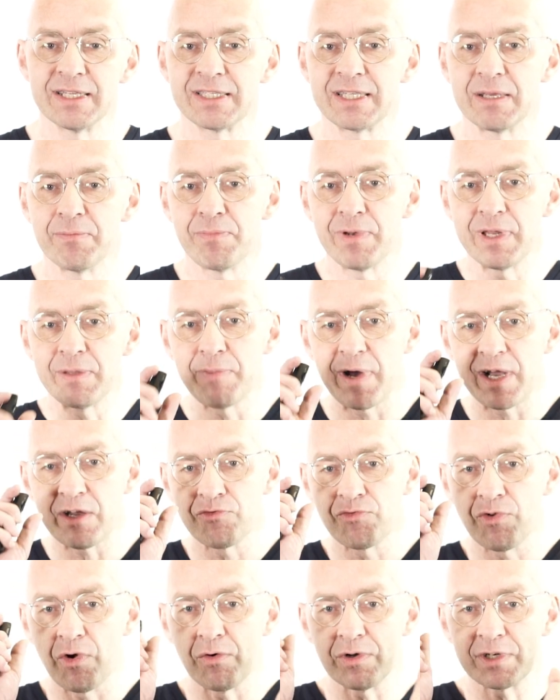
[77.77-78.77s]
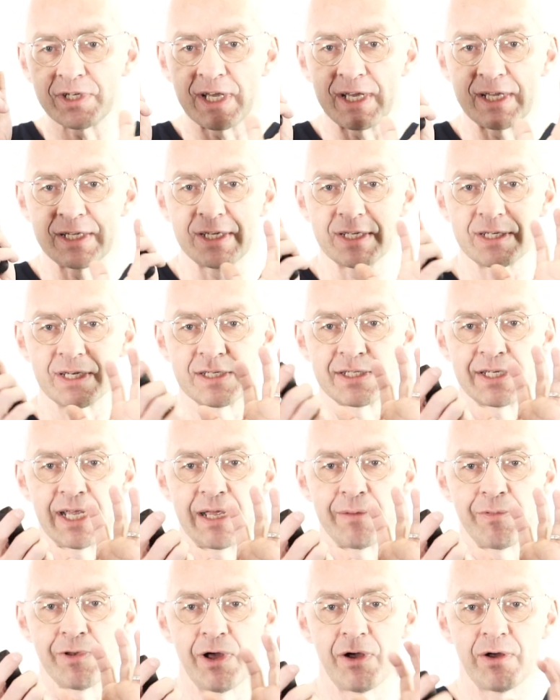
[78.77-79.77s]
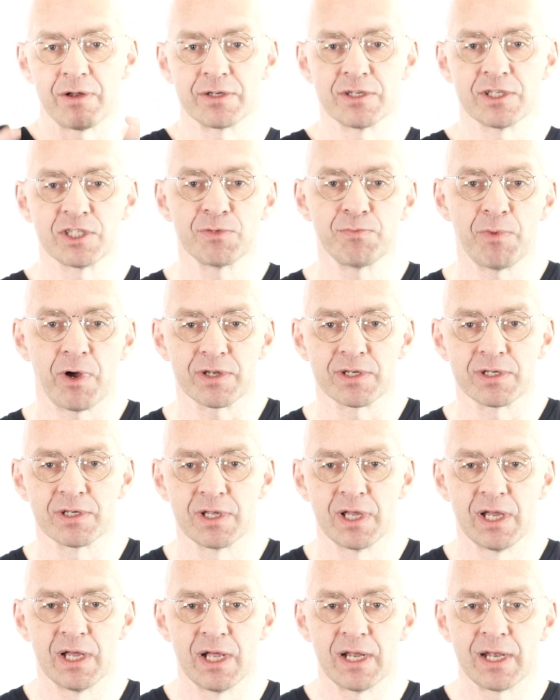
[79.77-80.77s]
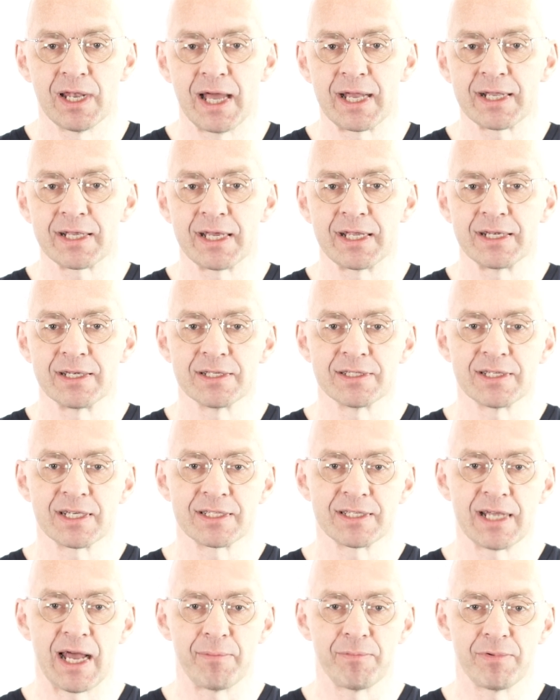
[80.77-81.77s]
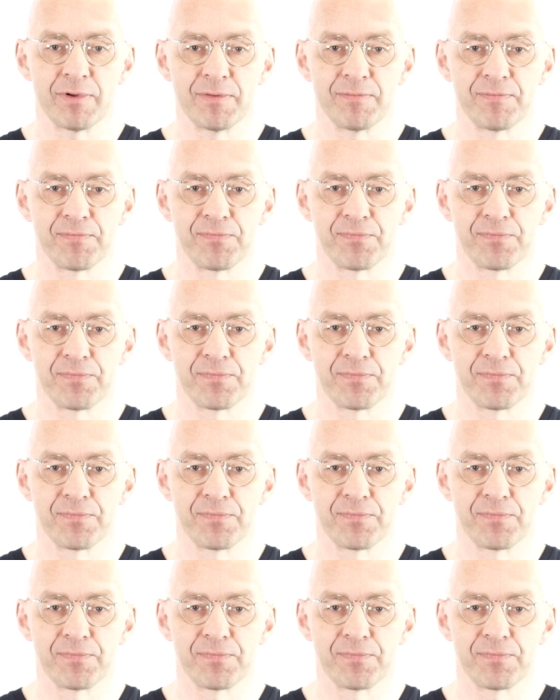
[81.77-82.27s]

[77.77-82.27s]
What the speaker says: simply by rotating the table on the spot, like in this example.